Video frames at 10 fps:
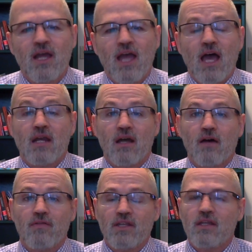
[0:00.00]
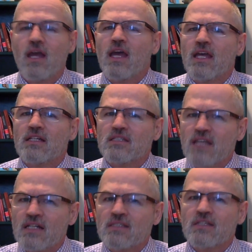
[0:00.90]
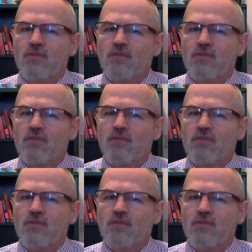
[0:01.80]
and of the intensive